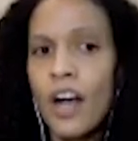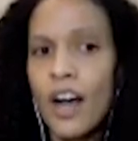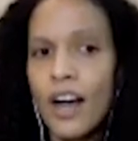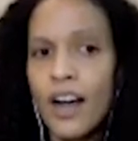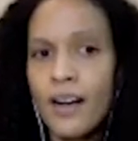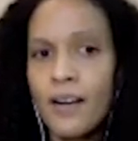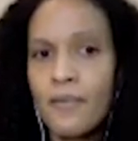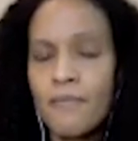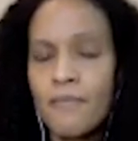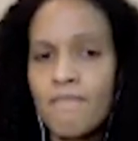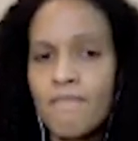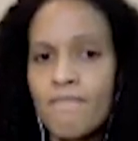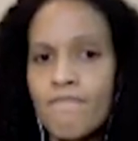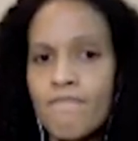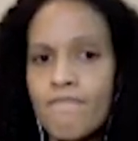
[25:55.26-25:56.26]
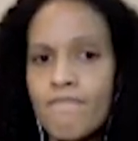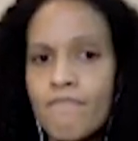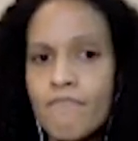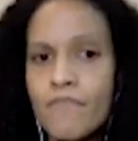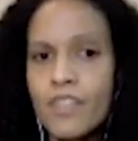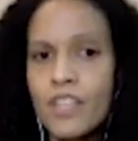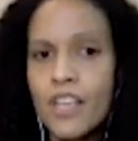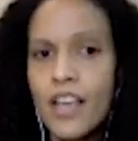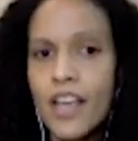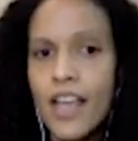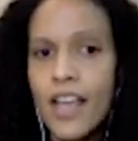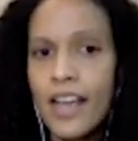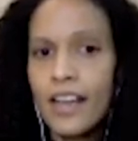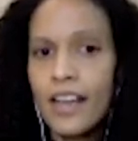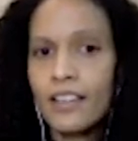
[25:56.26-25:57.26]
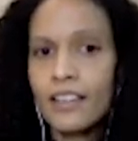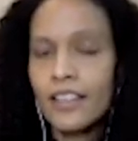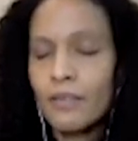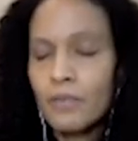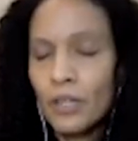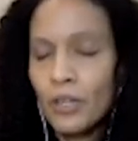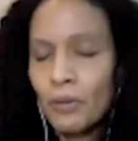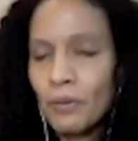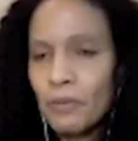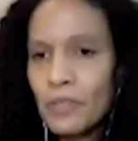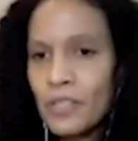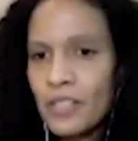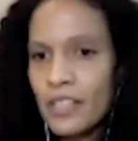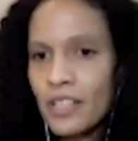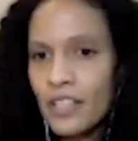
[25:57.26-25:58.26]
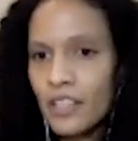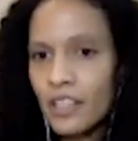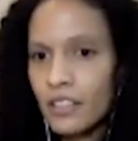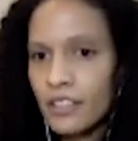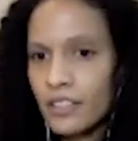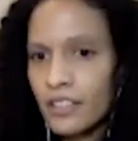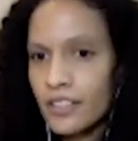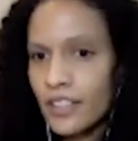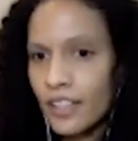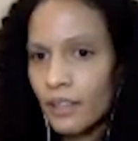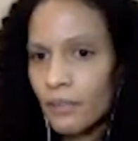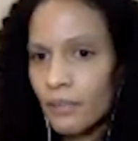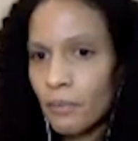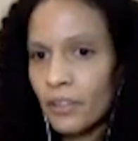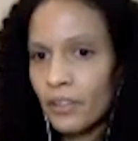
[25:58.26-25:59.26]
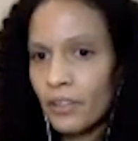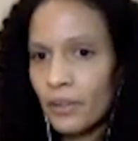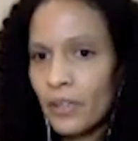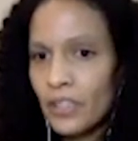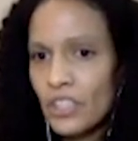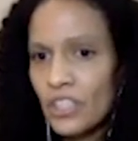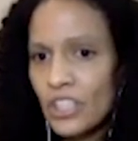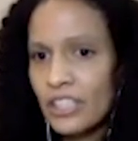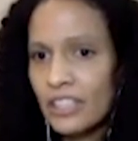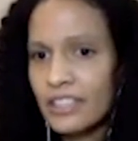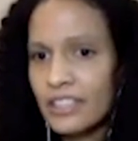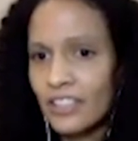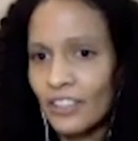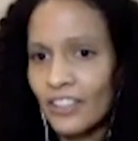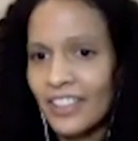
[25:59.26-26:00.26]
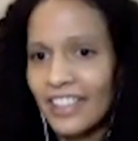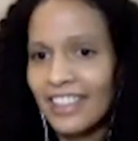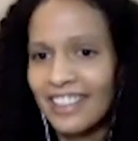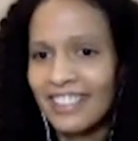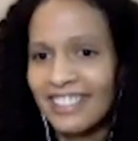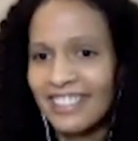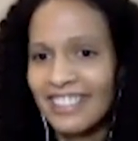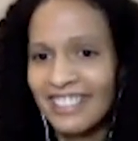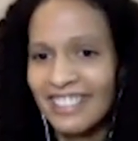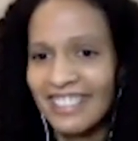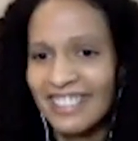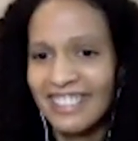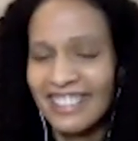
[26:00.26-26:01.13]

And I'm sorry, what was the second part of the question? Sorry. Oh,